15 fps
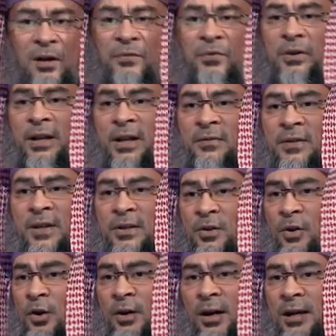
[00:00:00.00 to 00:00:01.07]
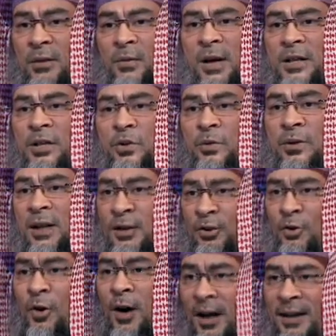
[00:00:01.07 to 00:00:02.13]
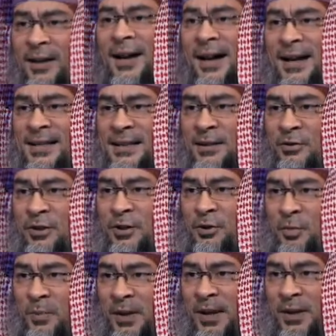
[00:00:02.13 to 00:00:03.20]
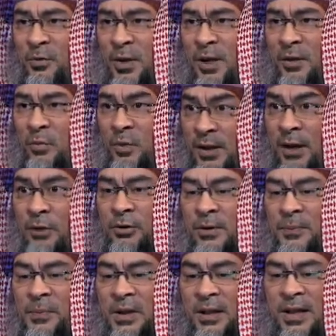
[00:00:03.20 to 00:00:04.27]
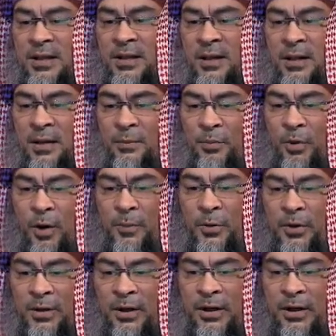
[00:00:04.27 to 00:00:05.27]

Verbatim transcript: forgiveness or otherwise you will not know Allah Azza wa to begin with without this proper